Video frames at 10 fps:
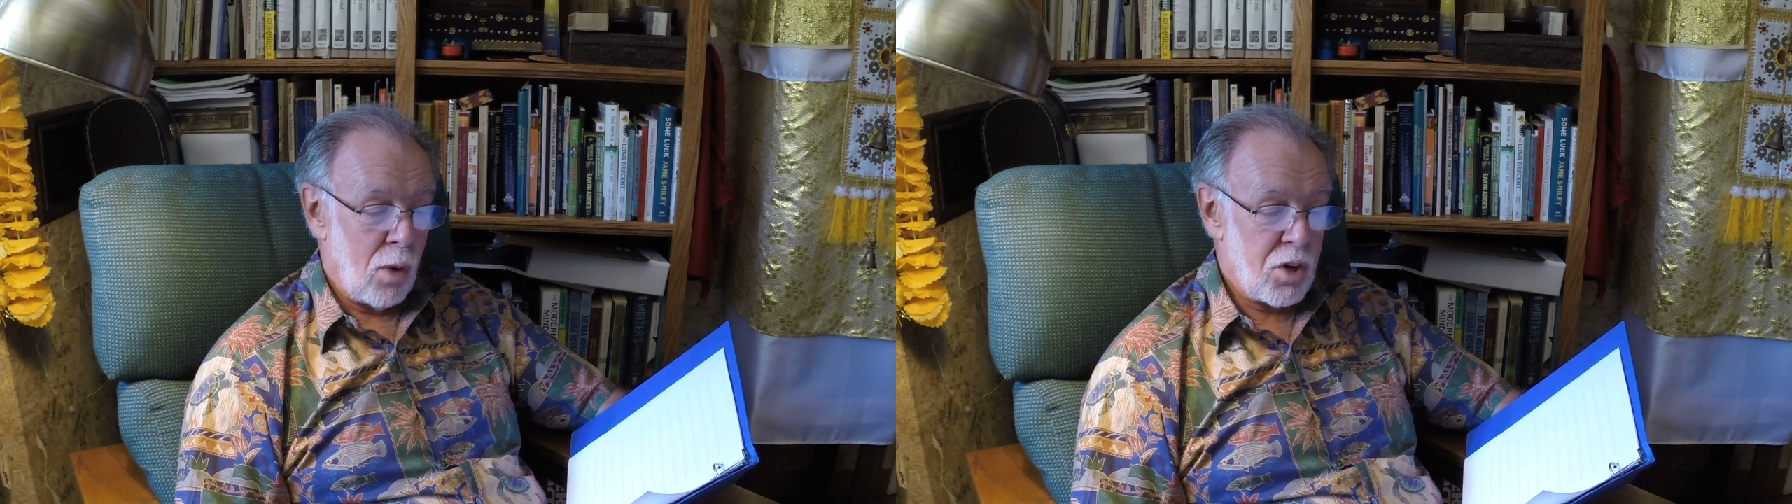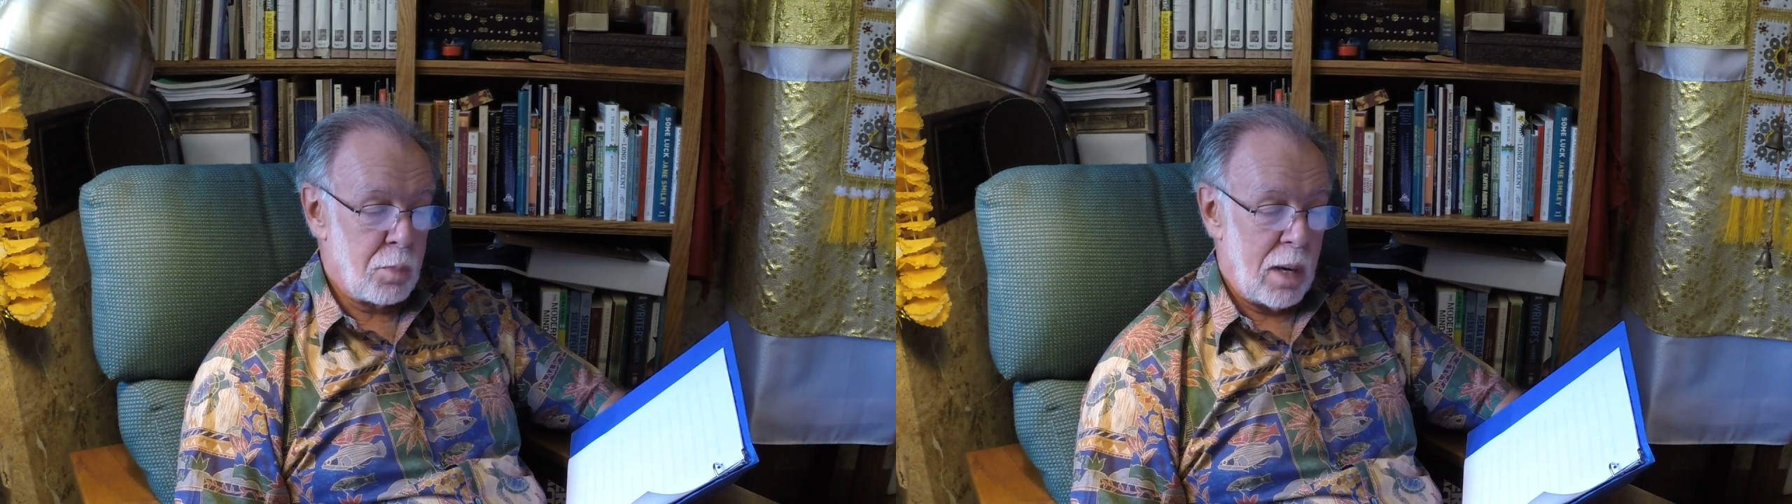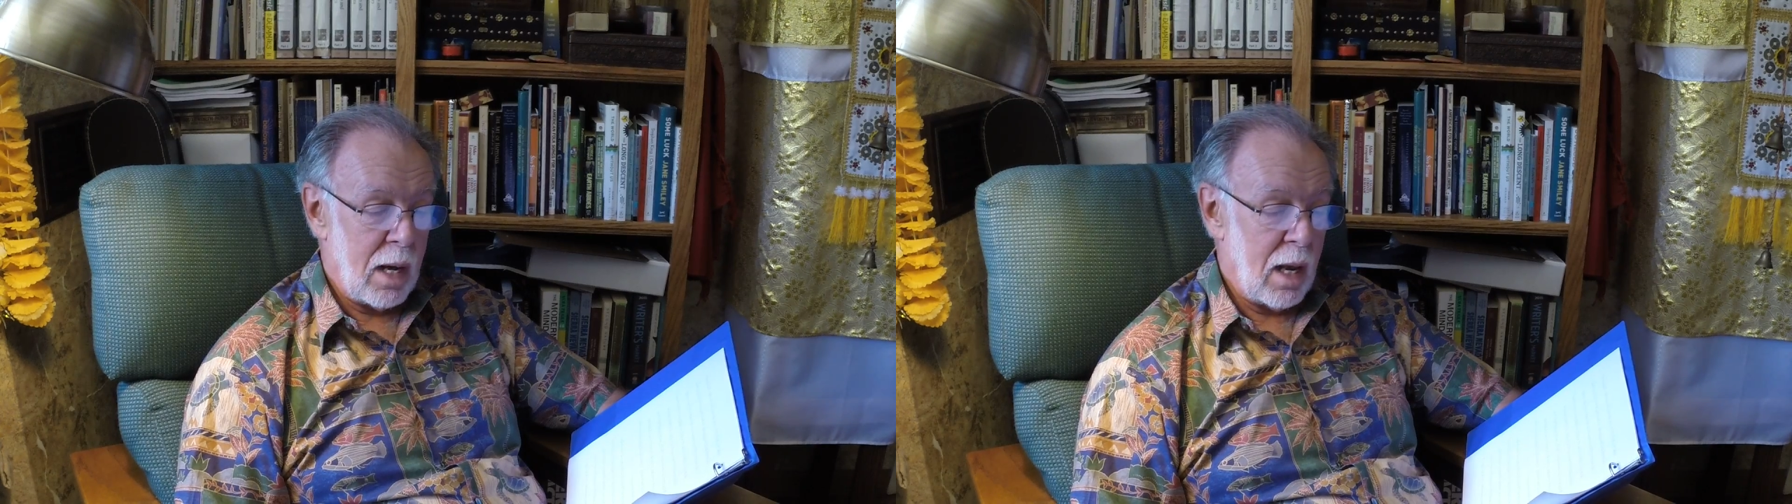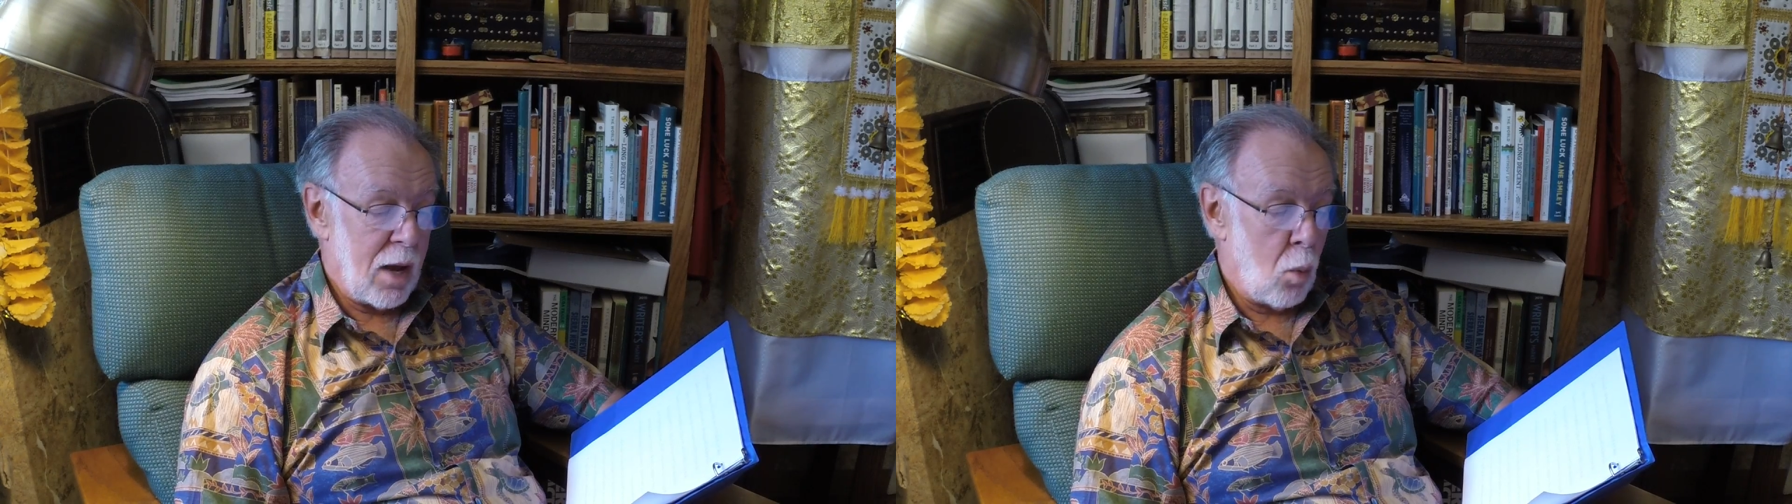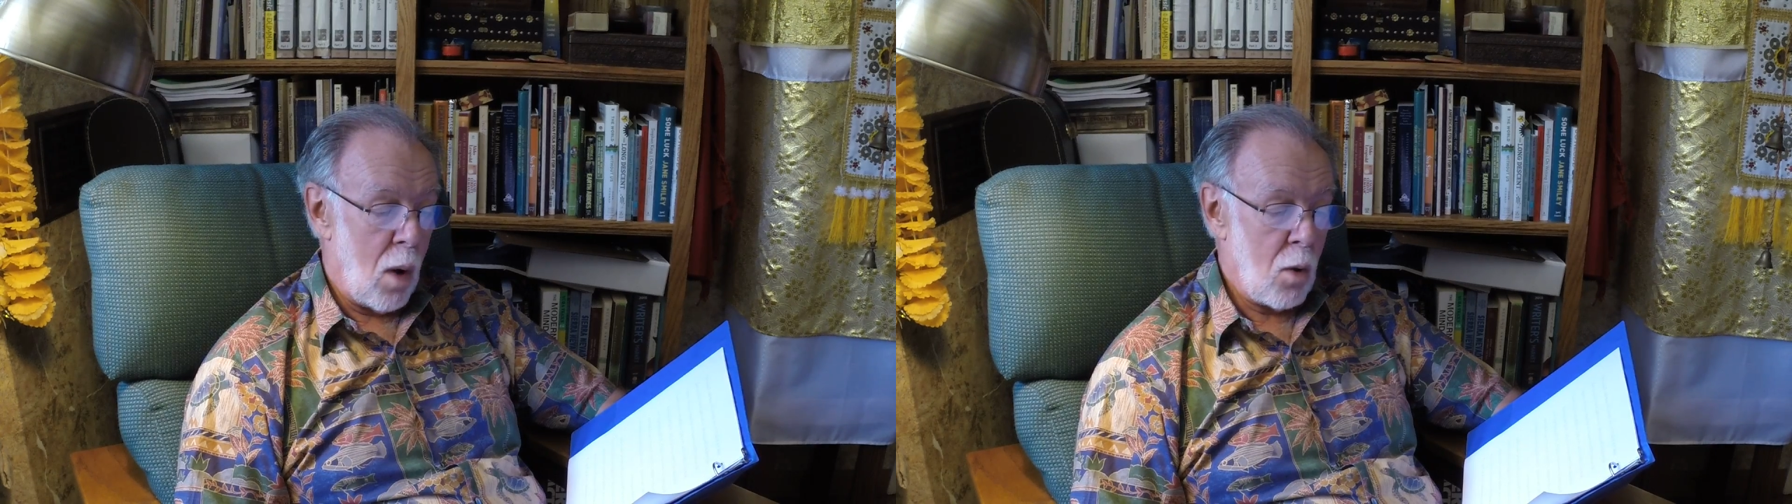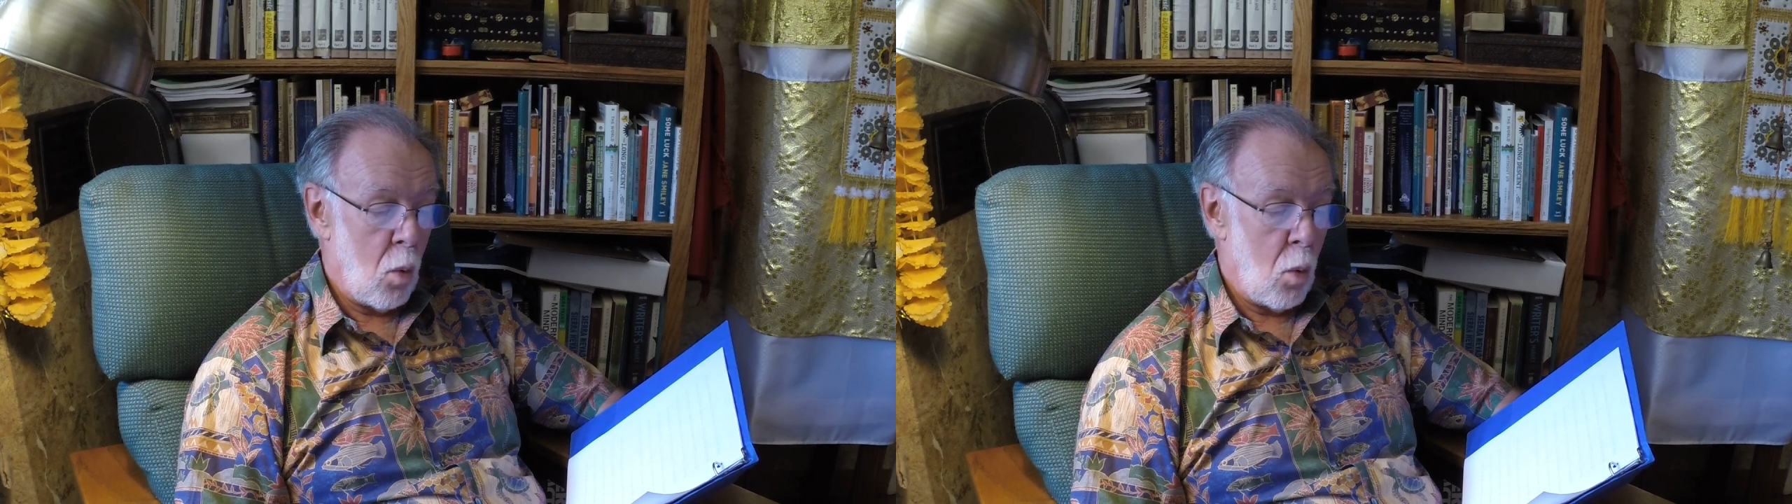rushed by like white